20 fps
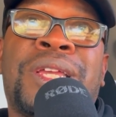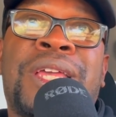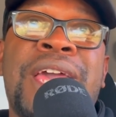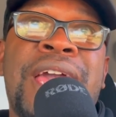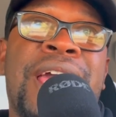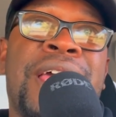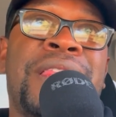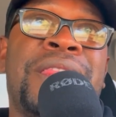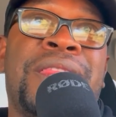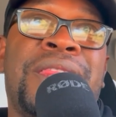
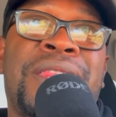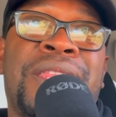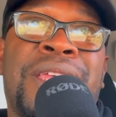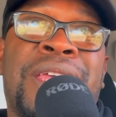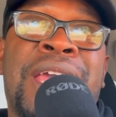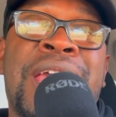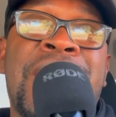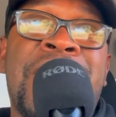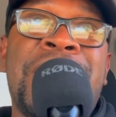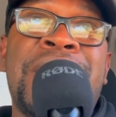Can
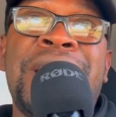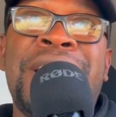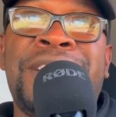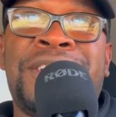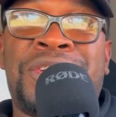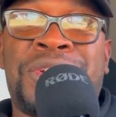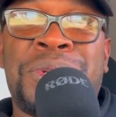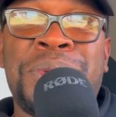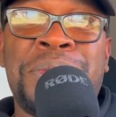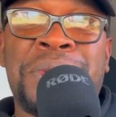
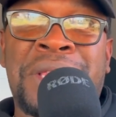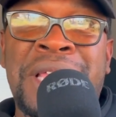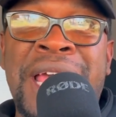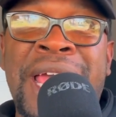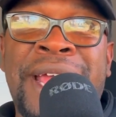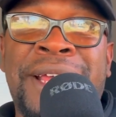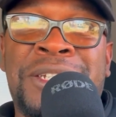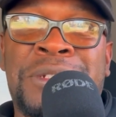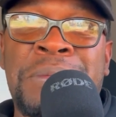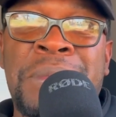these two
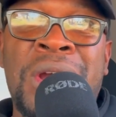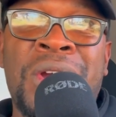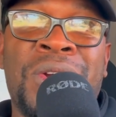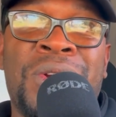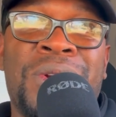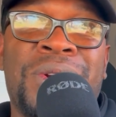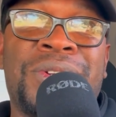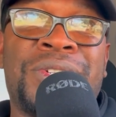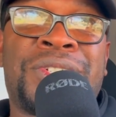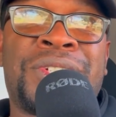things
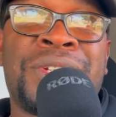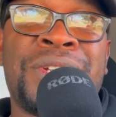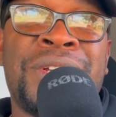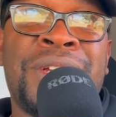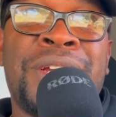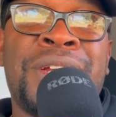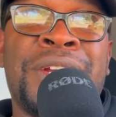merge?